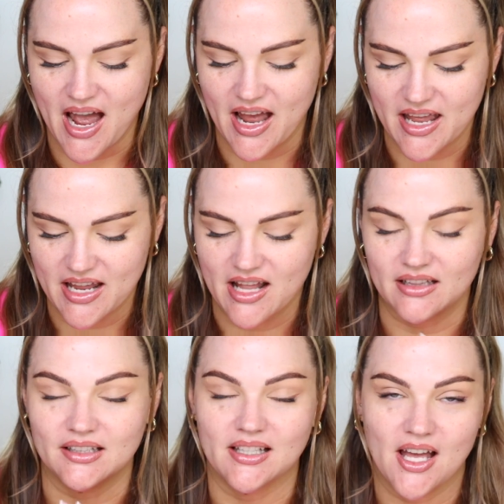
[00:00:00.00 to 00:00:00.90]
I
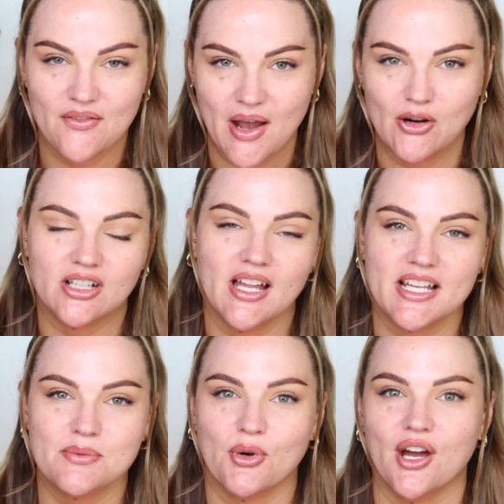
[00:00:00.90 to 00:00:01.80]
love
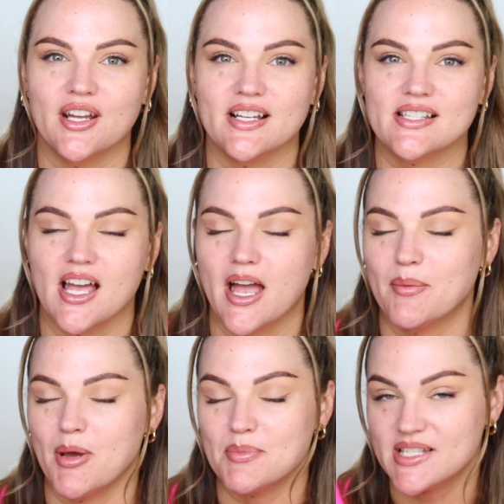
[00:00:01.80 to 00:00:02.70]
Hourglass products.
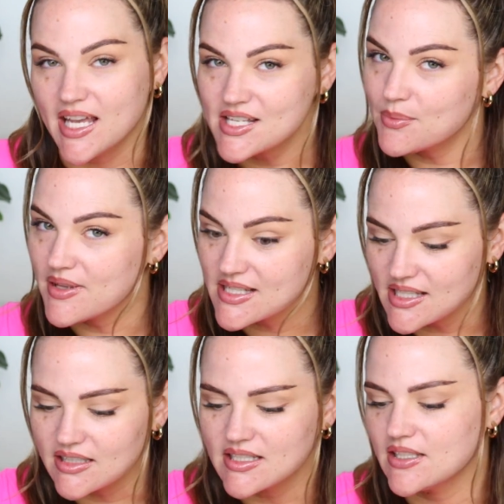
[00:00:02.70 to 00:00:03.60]
I'm obsessed with
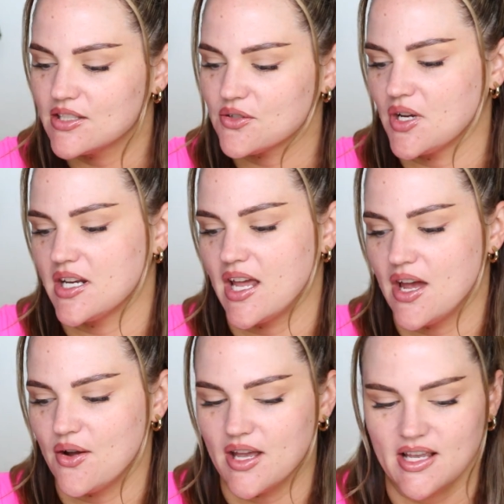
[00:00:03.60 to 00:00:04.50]
skin tints right
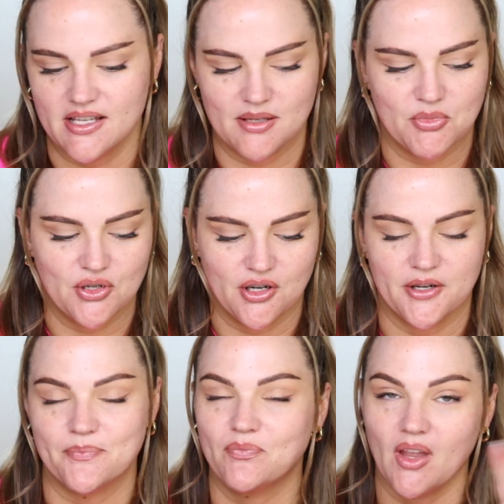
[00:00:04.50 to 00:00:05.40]
now, as I'm
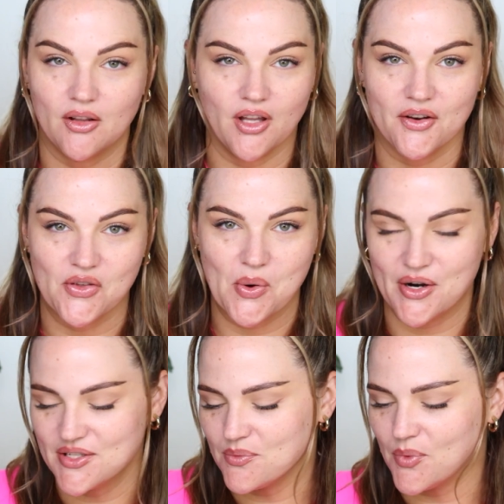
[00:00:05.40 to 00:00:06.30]
sure a lot of you are as